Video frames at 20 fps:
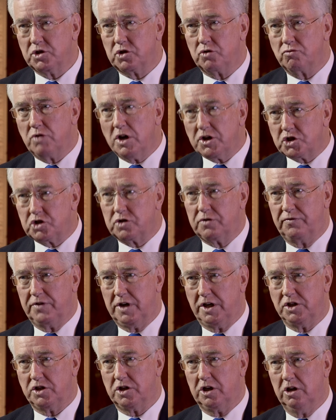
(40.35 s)
The rest of
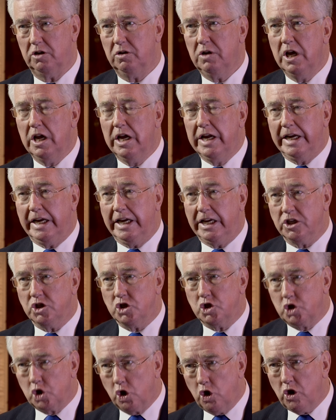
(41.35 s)
NATO
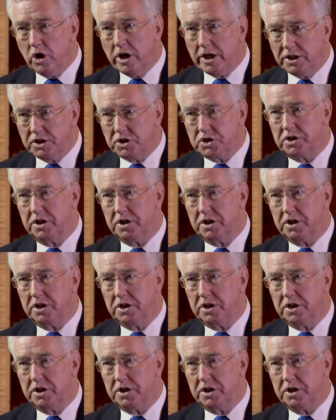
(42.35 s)
enjoys